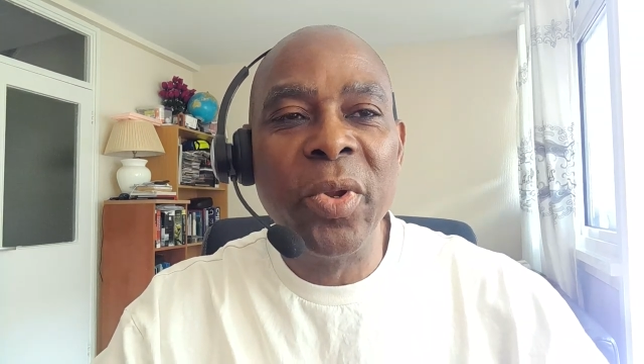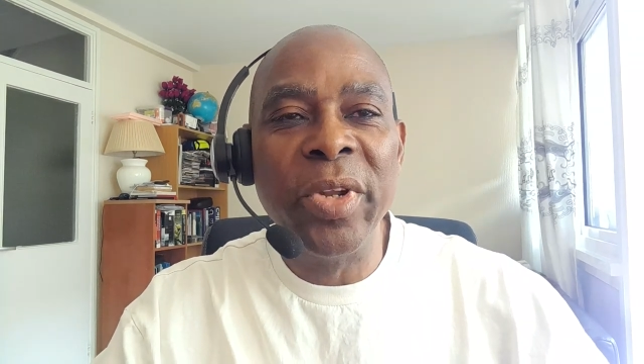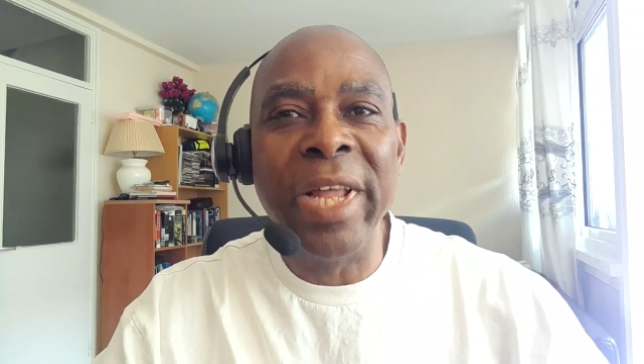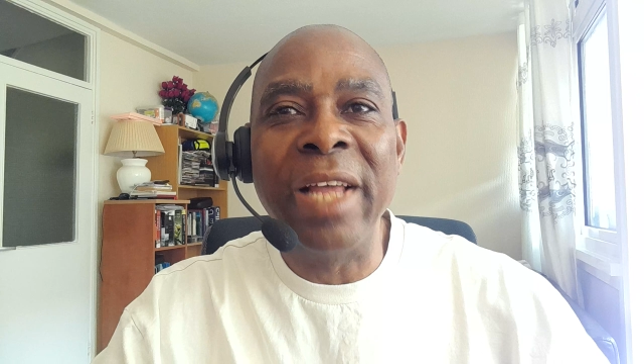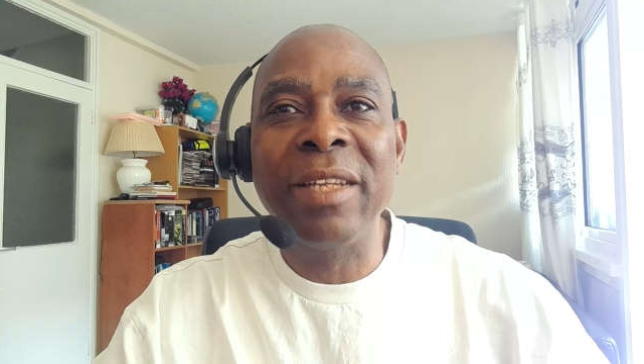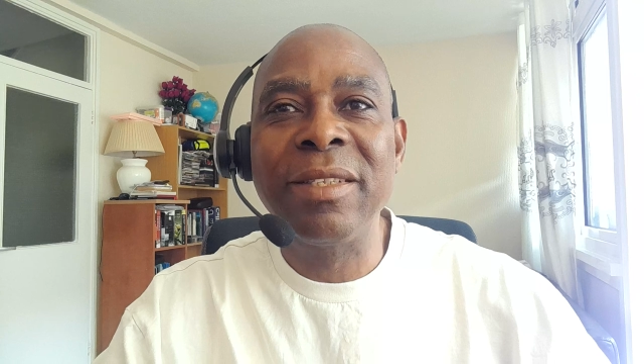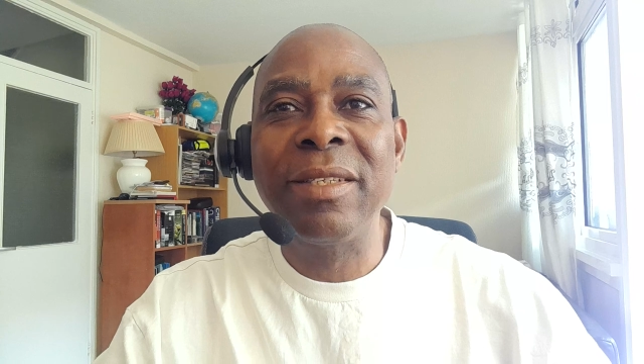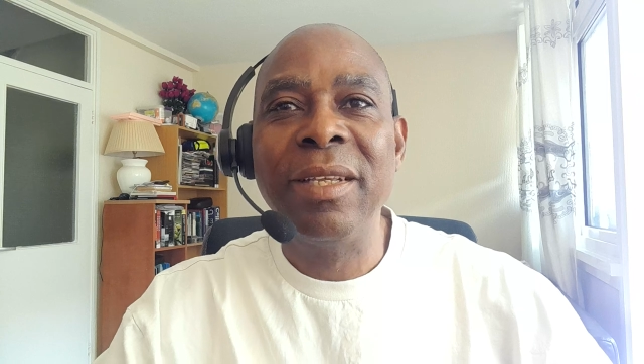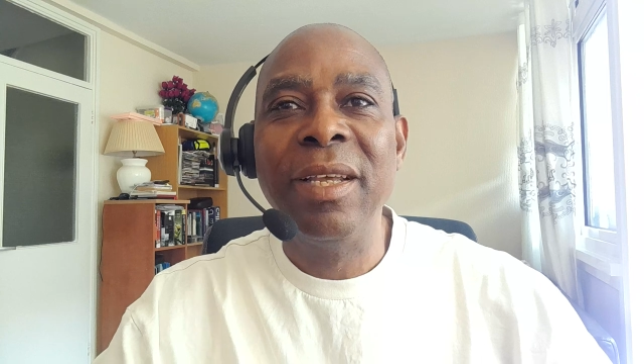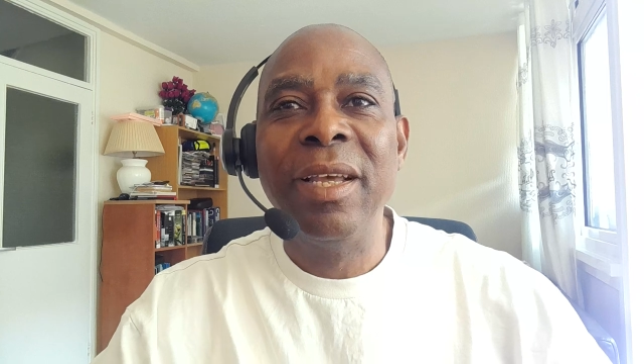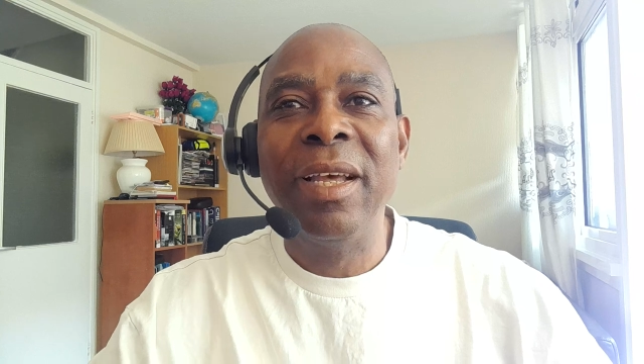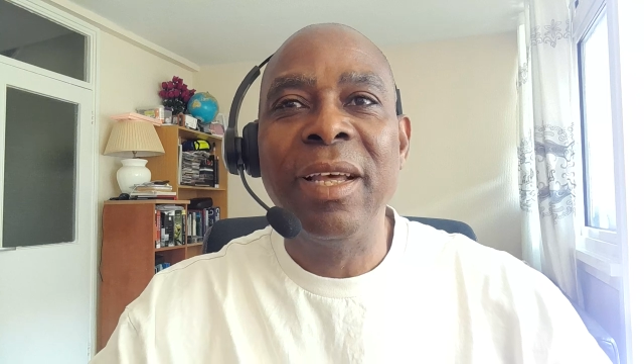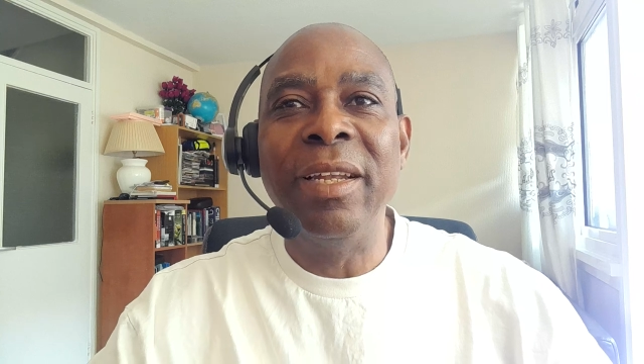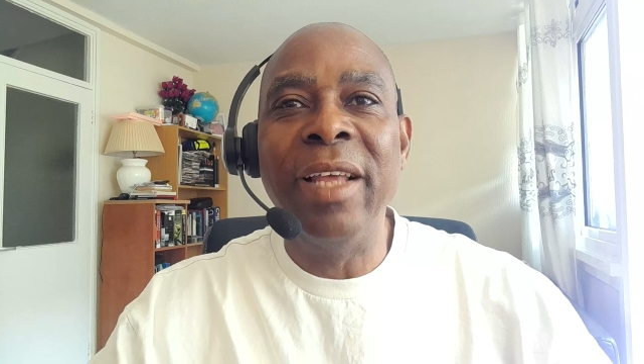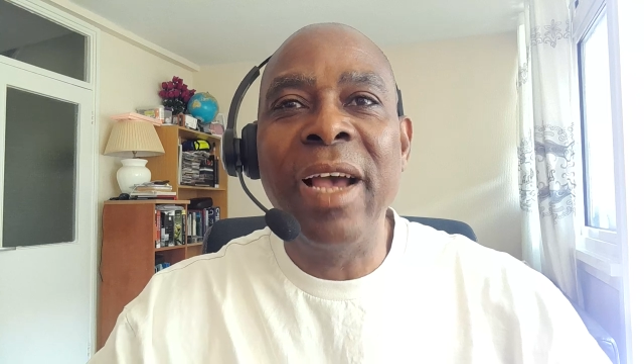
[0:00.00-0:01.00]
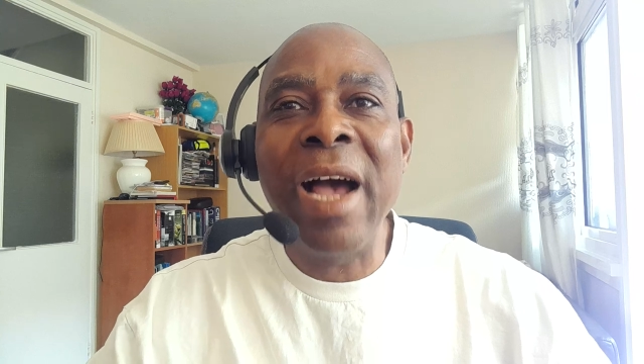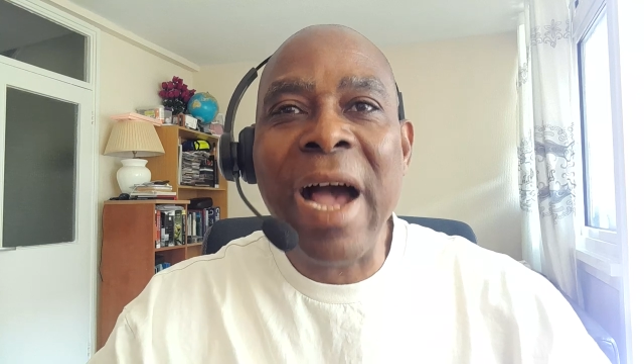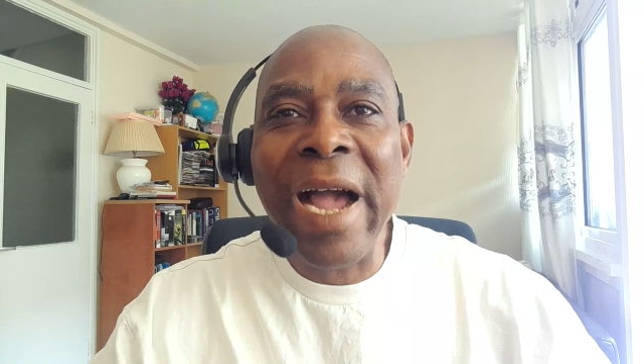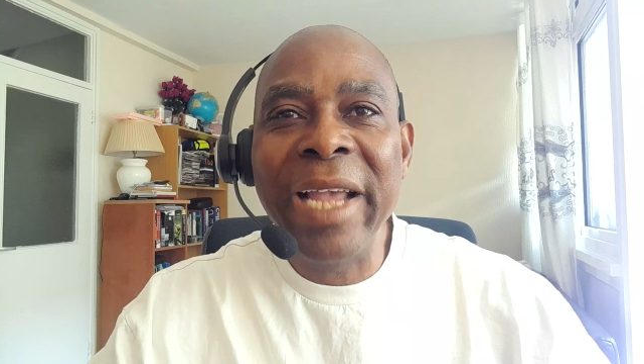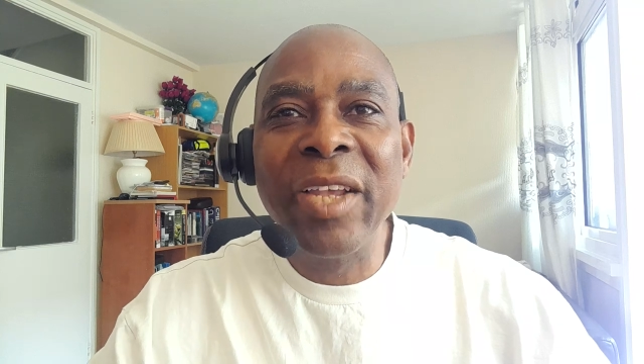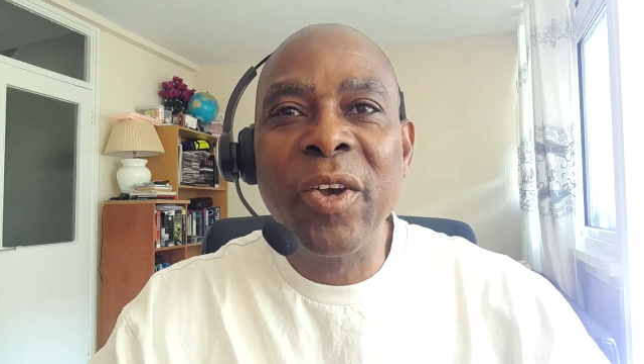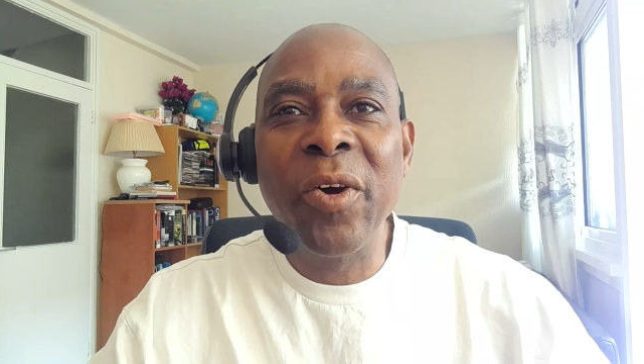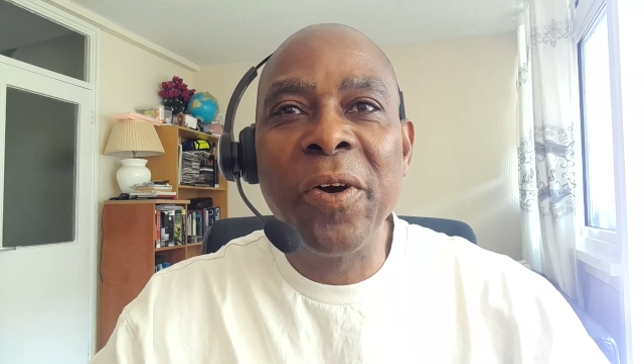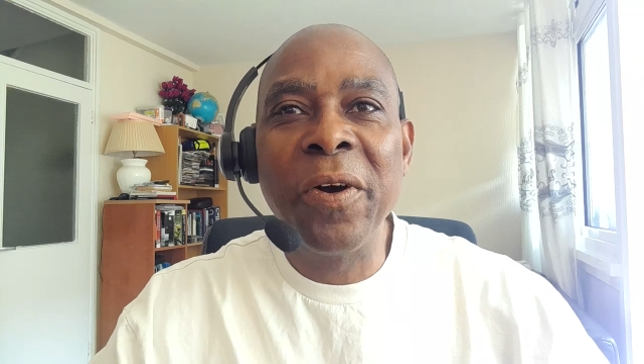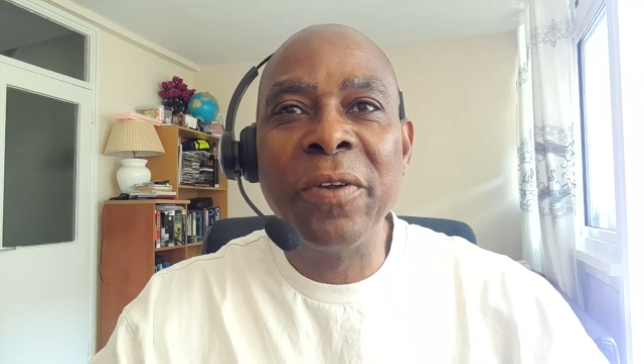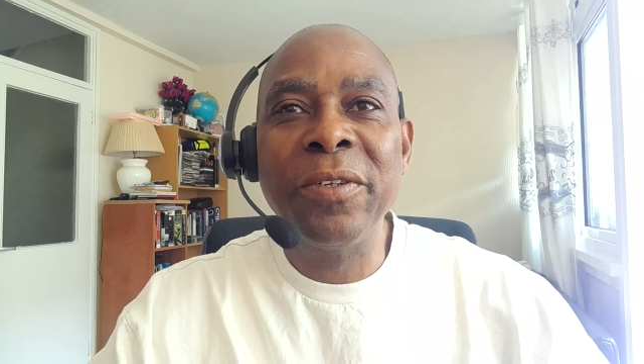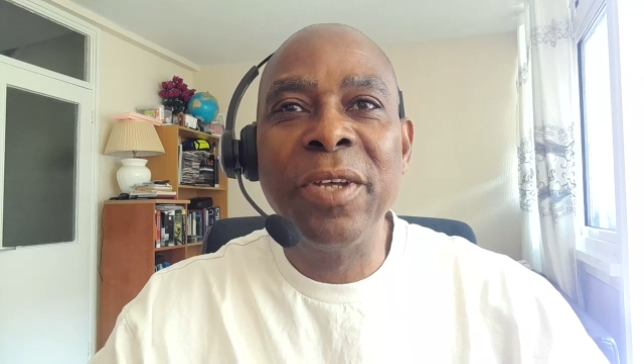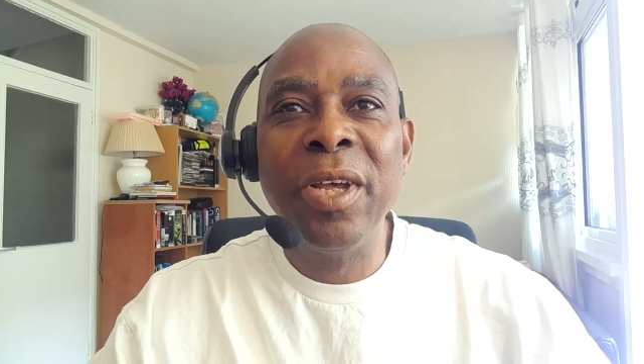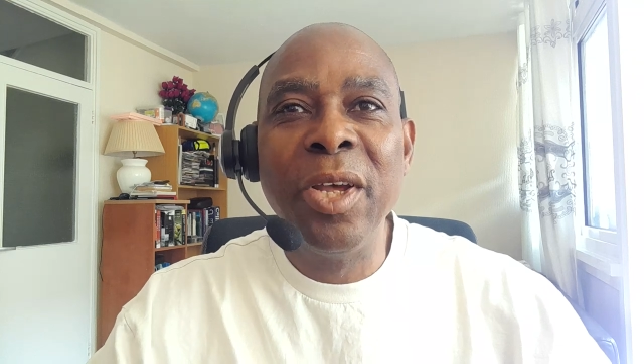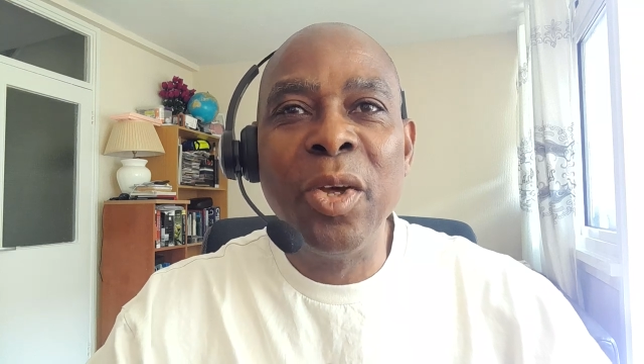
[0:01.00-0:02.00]
that the high
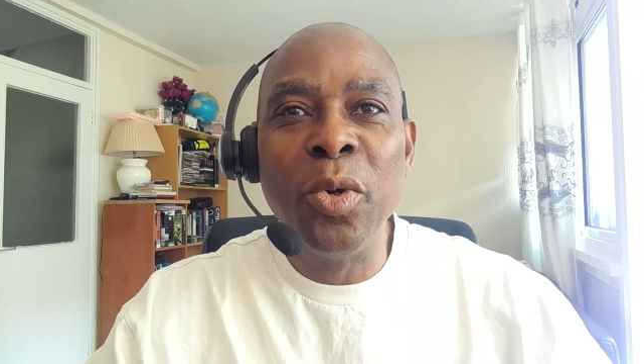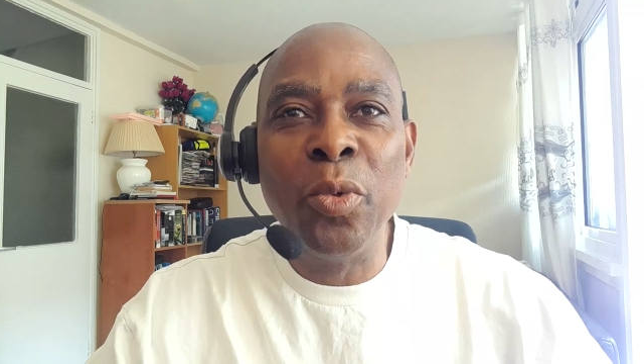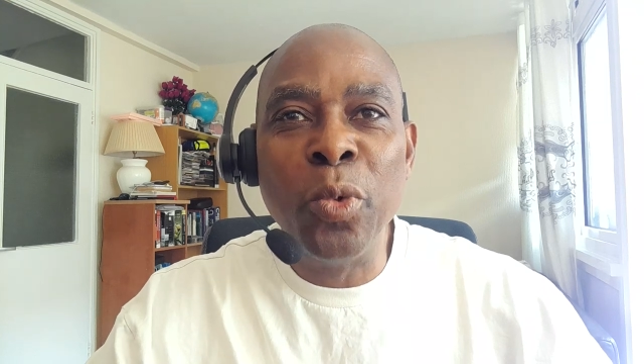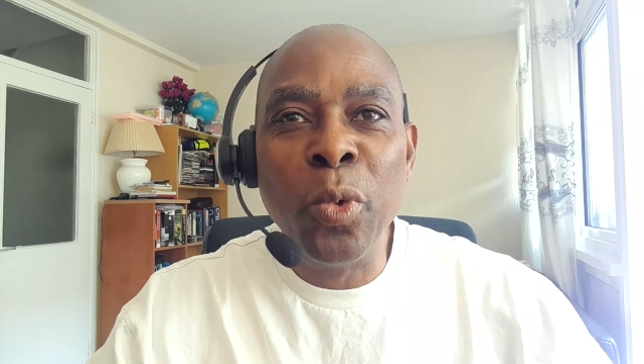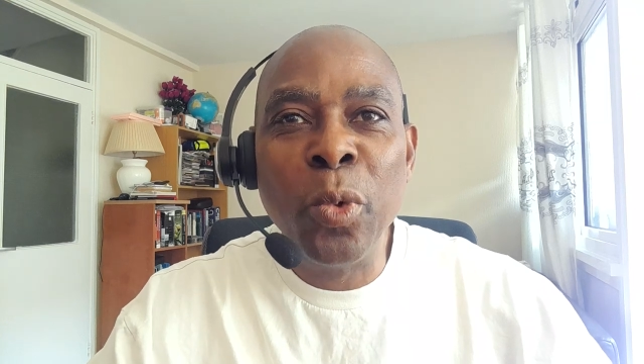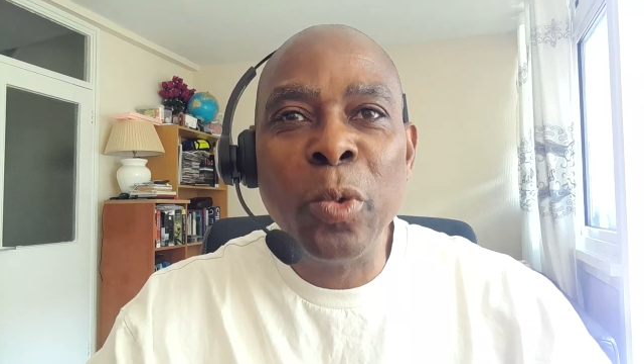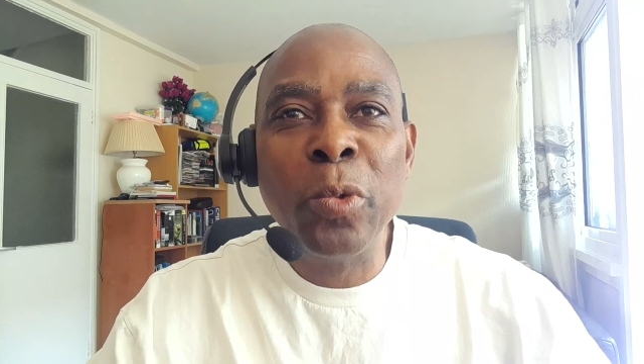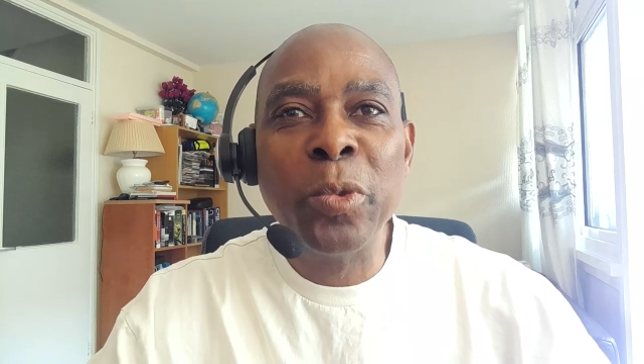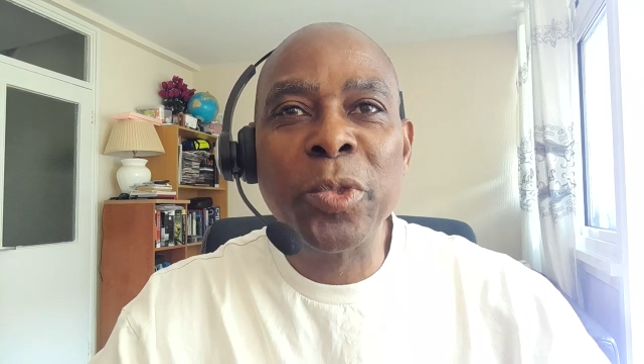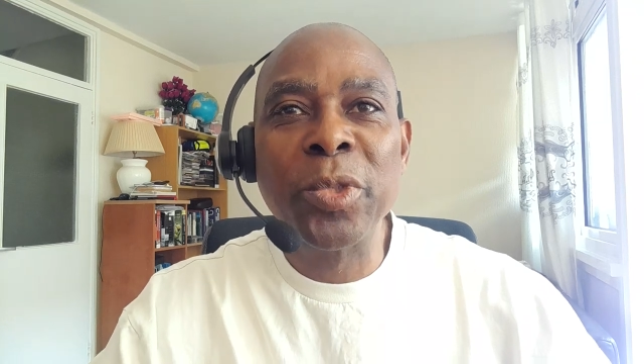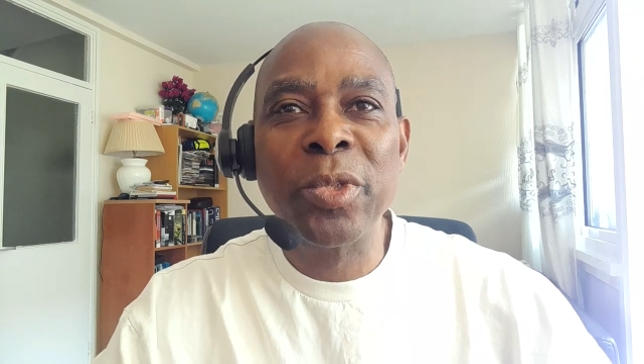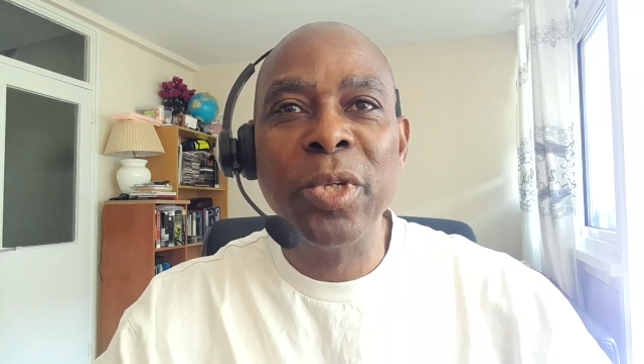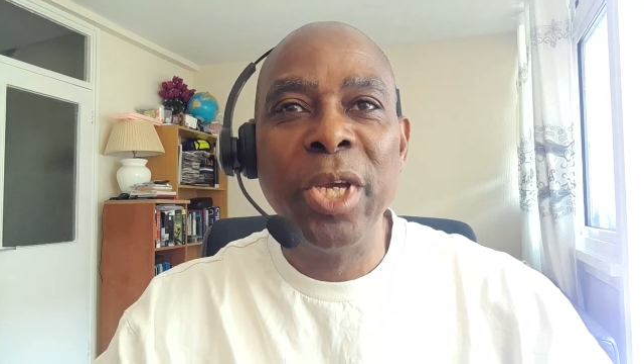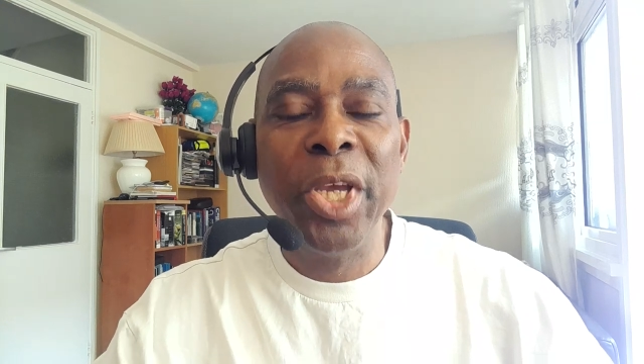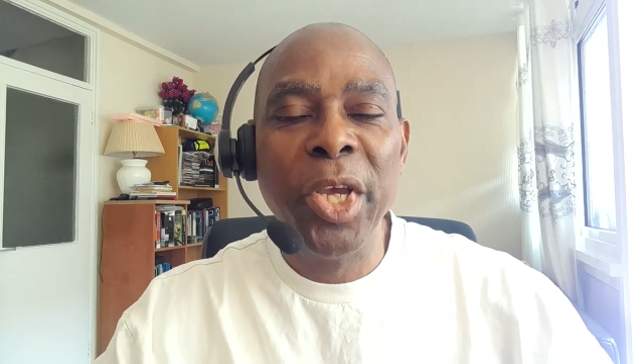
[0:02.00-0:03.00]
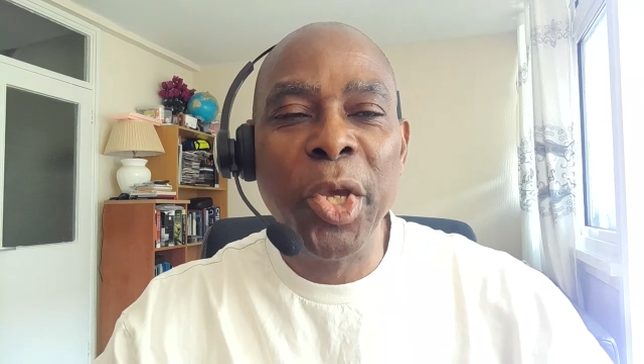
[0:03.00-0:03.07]
God rules